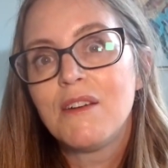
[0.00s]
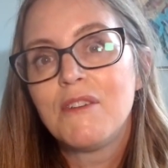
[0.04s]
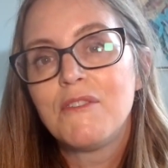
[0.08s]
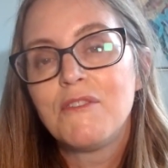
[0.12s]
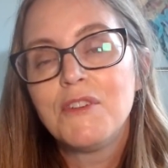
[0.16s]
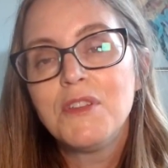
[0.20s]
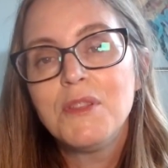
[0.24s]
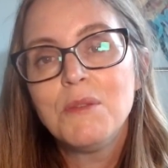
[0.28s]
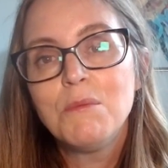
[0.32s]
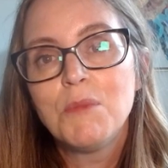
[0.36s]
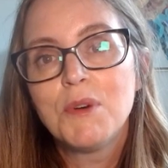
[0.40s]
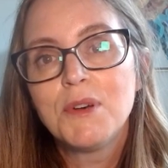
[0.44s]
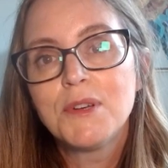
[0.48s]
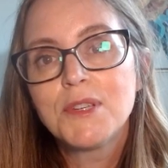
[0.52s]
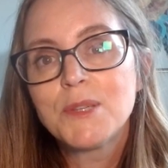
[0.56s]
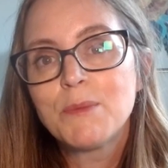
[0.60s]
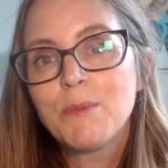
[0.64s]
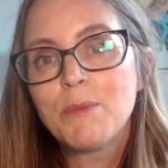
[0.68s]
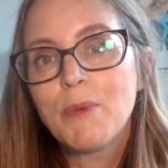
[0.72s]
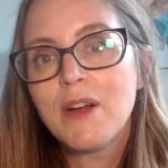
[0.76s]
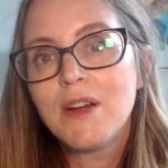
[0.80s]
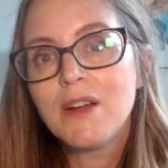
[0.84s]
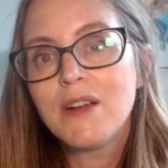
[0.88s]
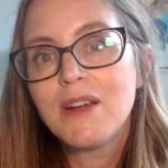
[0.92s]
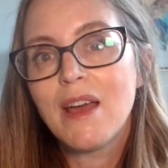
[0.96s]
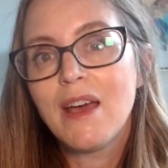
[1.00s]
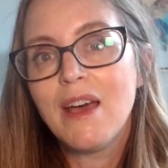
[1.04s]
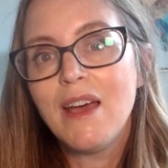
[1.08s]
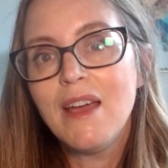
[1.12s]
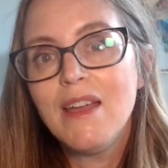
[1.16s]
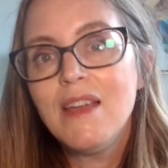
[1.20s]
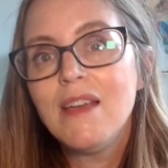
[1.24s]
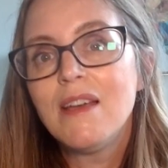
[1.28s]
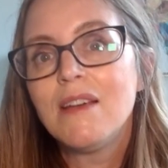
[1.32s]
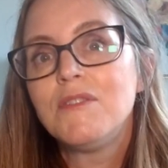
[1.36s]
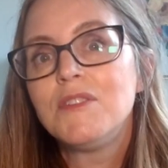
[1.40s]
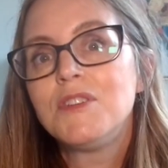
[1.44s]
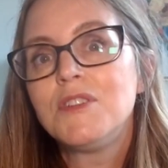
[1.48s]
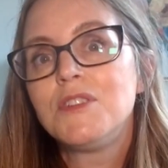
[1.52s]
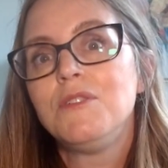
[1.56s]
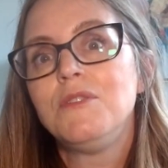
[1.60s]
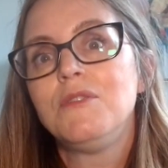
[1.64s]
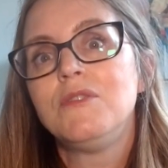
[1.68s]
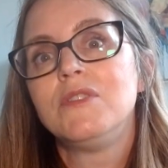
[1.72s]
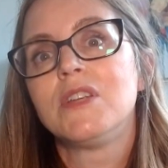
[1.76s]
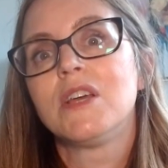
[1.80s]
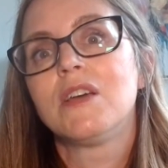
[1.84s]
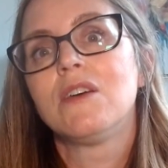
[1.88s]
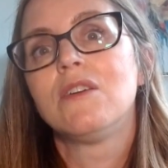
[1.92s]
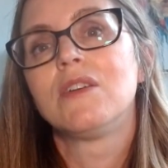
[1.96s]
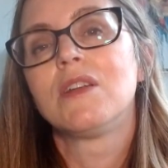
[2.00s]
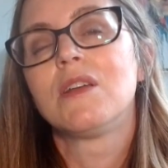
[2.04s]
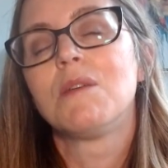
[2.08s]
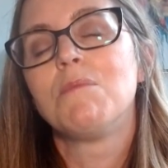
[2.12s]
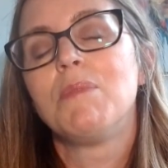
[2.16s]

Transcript: for the most part, I have tuned out.